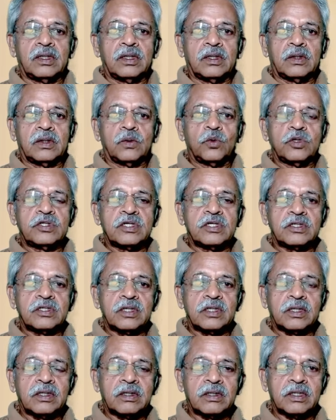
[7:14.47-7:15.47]
which
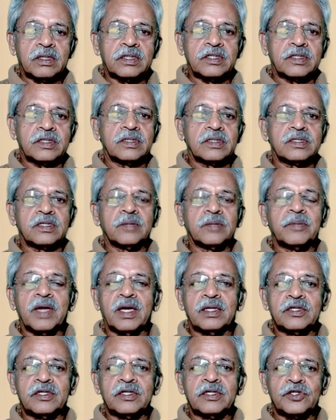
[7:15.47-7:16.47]
secretes some
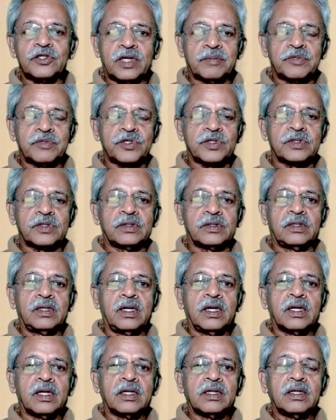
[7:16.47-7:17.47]
enzymes,
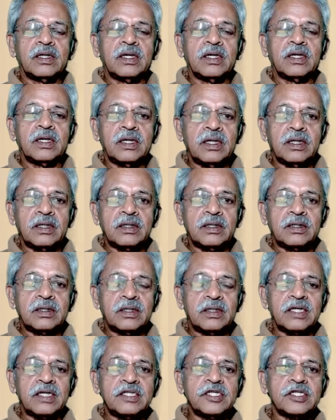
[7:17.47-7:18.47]
they
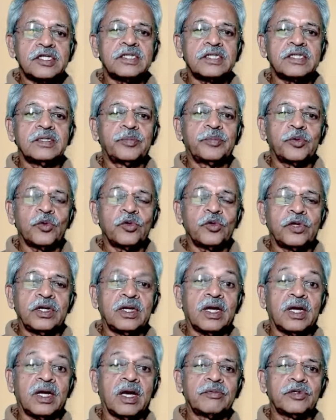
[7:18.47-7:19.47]
digest the protein
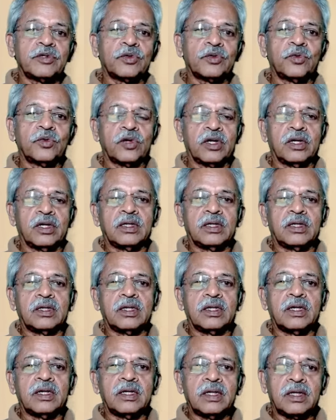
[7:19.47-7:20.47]
haptocorrin
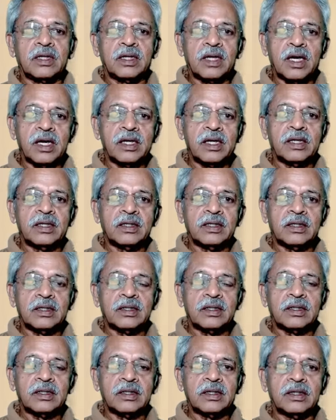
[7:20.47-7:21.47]
and again
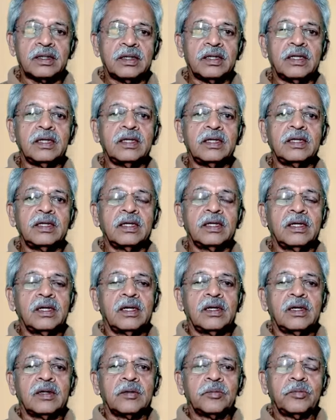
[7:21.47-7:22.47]
the
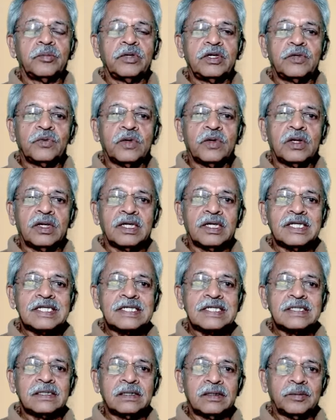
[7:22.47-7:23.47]
B12
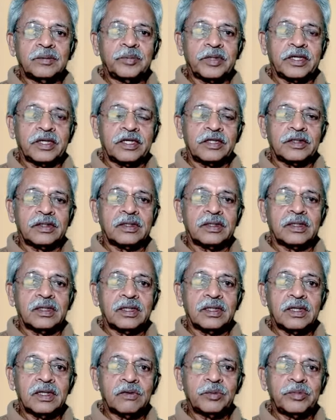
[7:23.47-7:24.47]
is liberated.
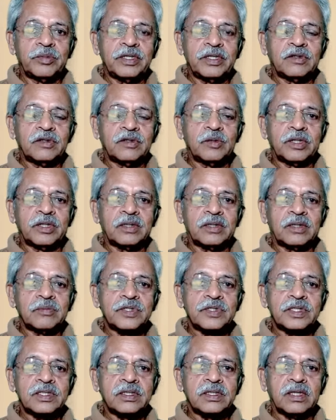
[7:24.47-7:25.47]
Now the B12
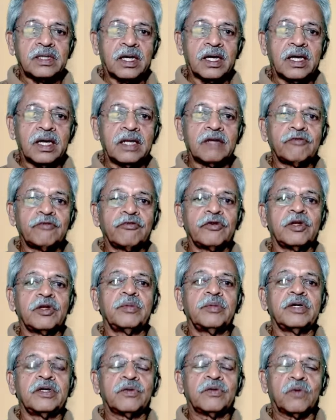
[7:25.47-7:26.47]
becomes again a free
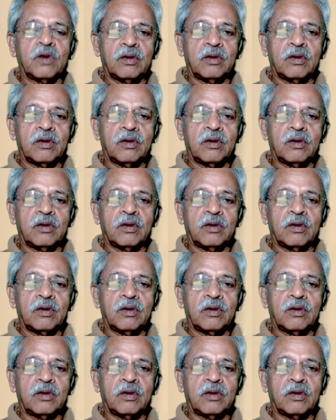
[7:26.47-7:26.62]
B12.